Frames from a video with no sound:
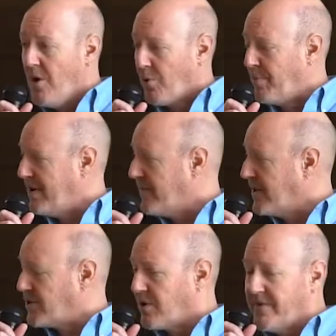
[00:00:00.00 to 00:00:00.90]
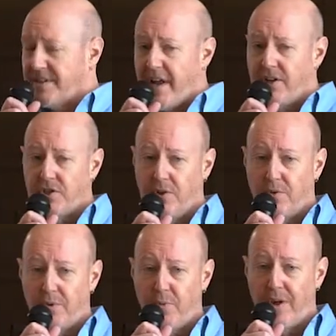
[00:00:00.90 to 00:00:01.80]
we're being very sort of
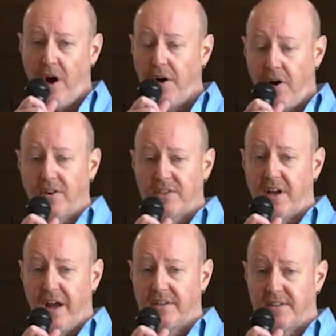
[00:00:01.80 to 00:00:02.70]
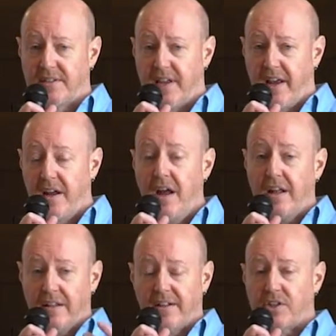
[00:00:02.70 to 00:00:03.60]
intentional on our side to say,
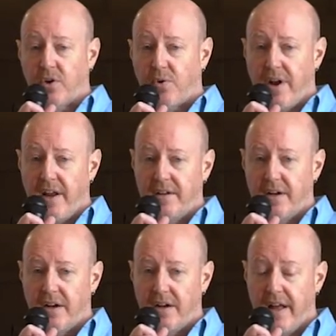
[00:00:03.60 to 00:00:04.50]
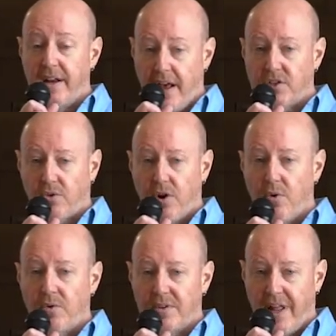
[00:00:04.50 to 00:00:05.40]
let's create uh, an
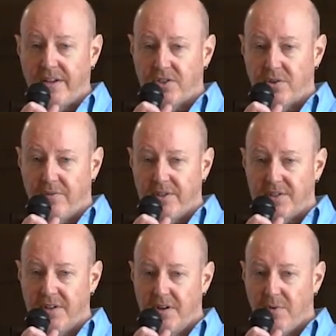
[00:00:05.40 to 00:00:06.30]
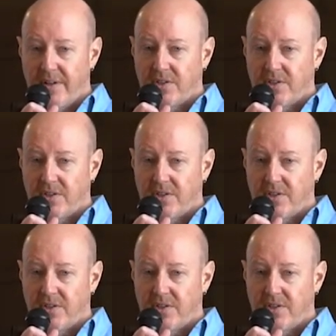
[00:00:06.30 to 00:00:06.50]
escrow-like service, right?